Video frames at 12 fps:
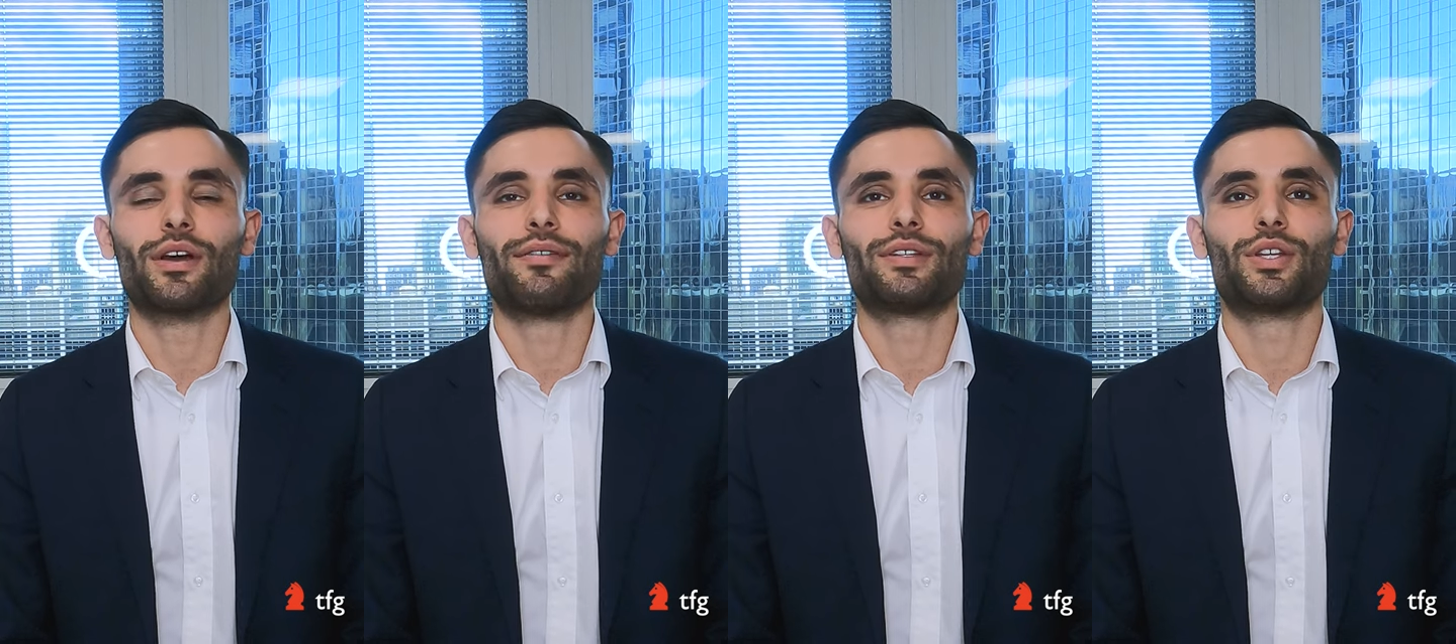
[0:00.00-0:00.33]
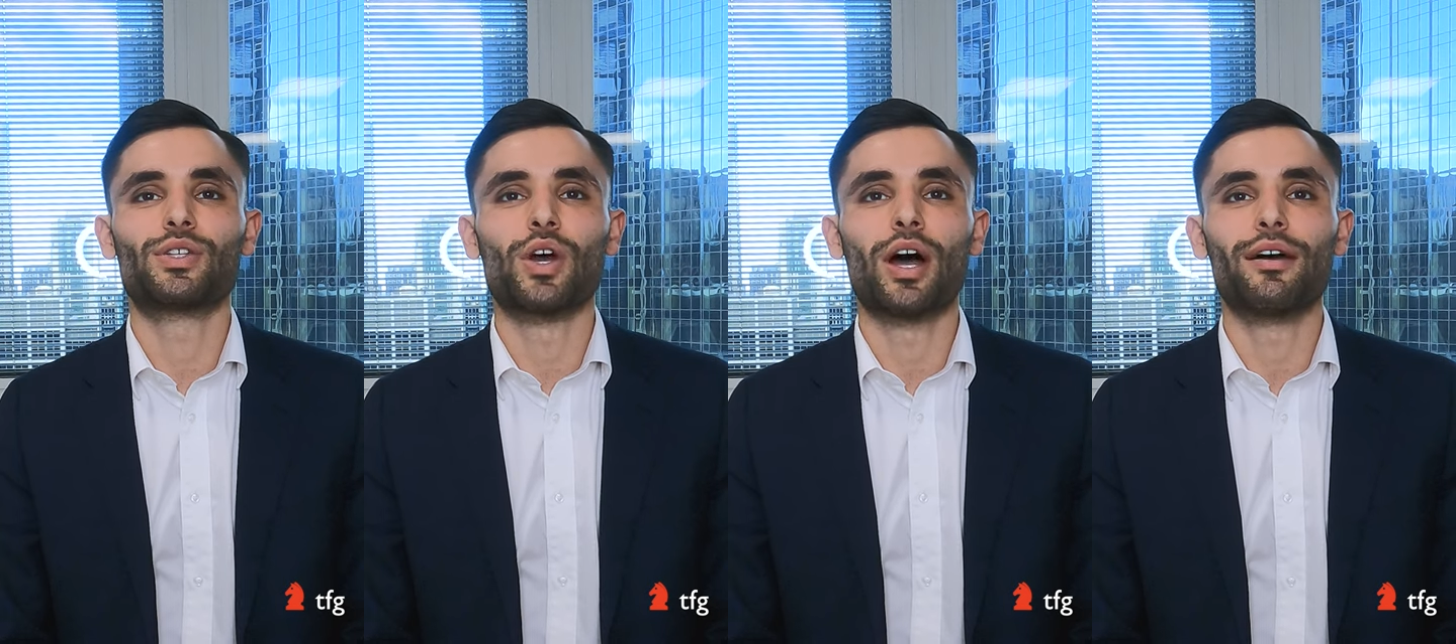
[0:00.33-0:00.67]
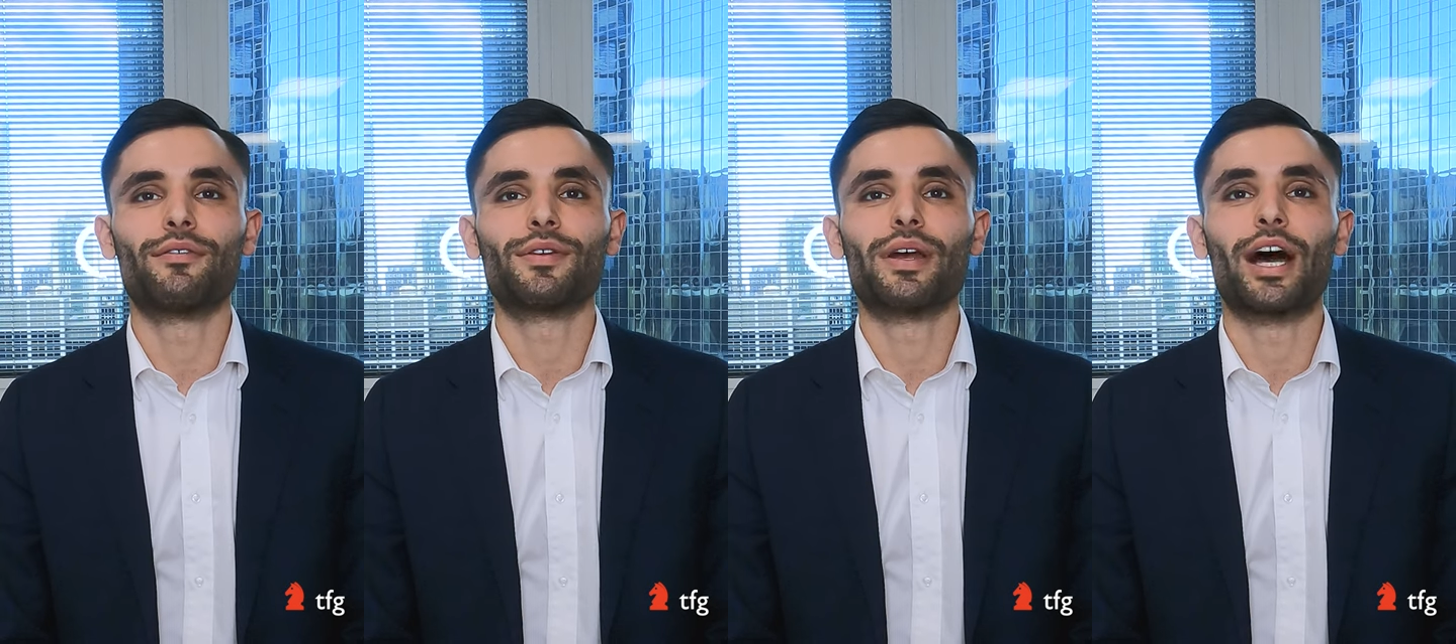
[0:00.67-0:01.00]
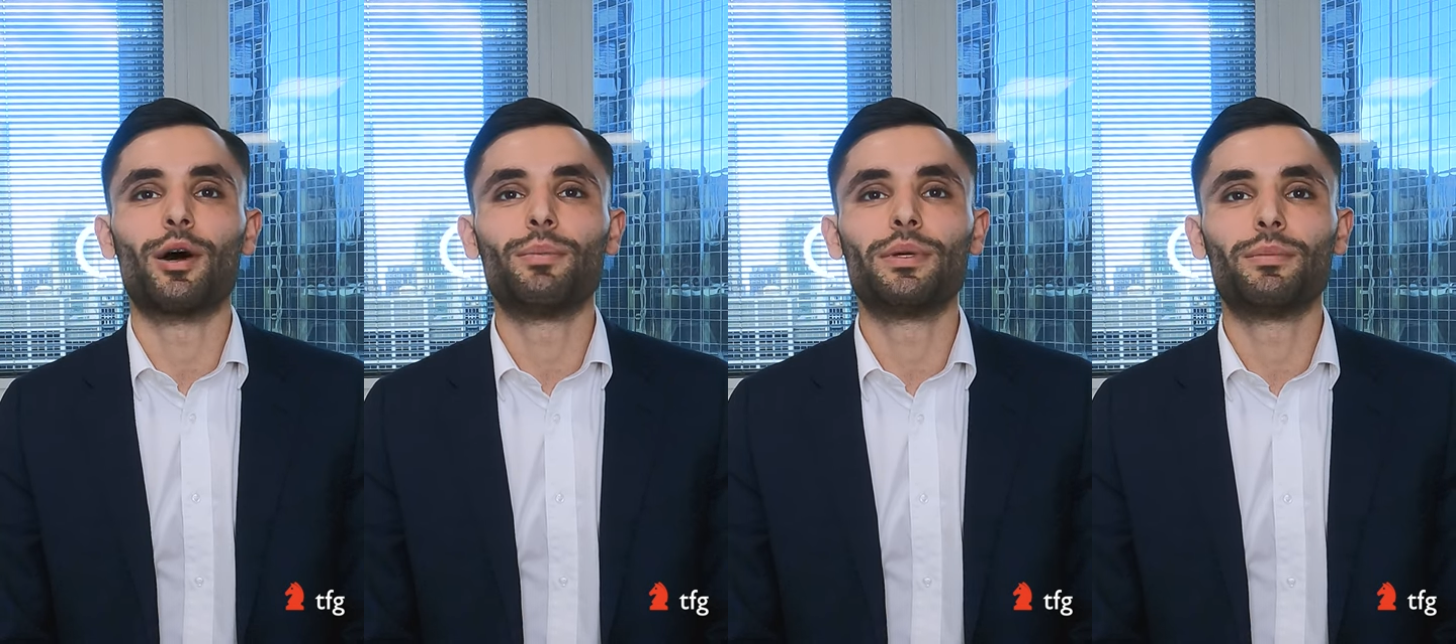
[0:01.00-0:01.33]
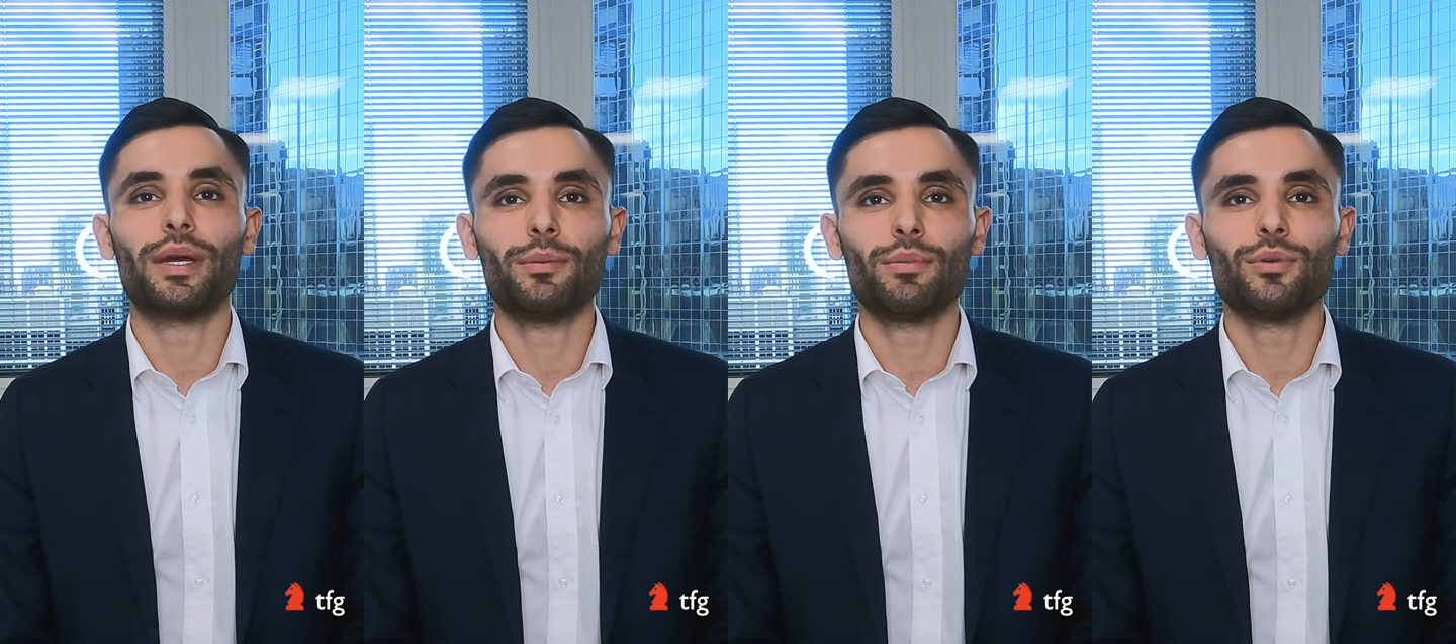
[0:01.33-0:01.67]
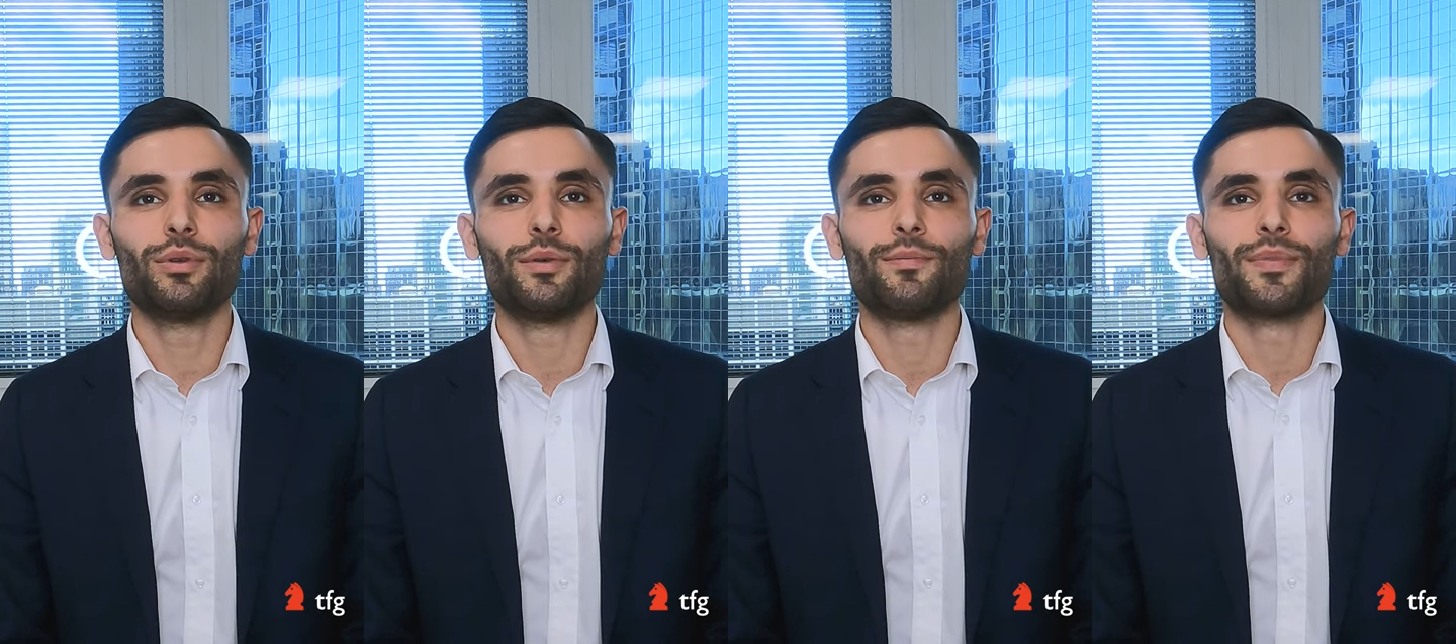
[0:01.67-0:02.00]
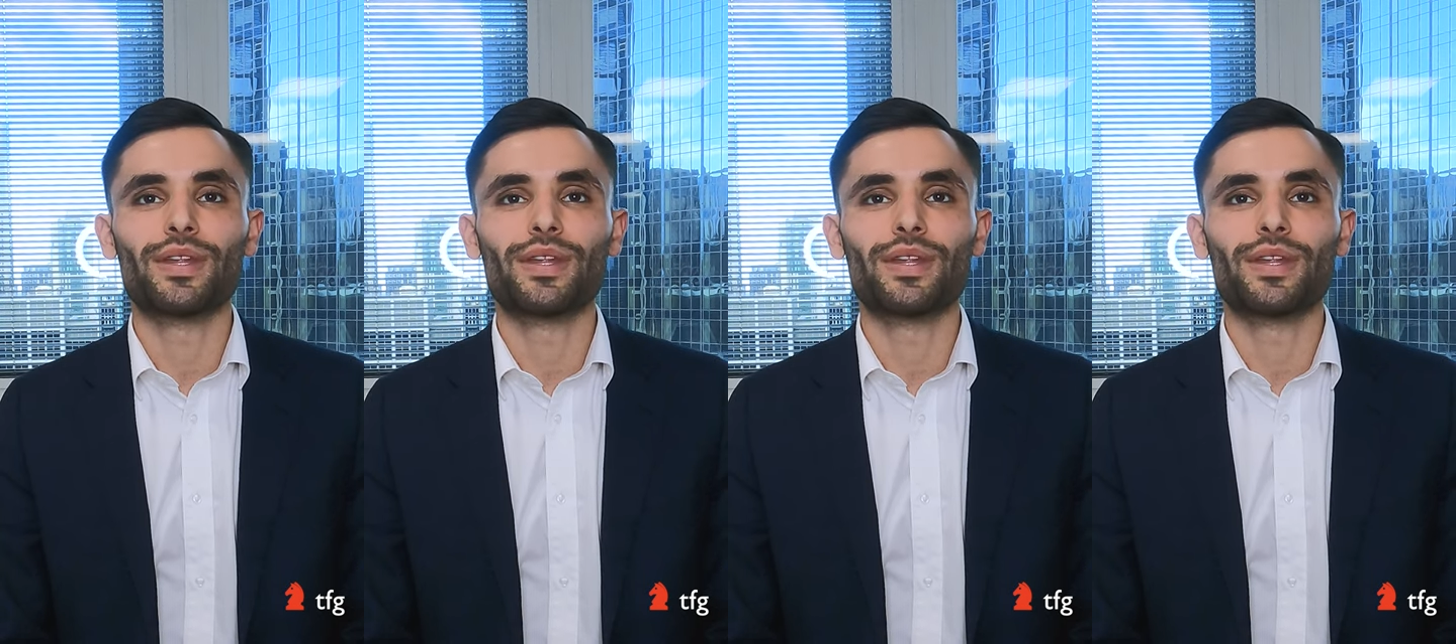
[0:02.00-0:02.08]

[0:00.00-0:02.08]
I have a desire for helping people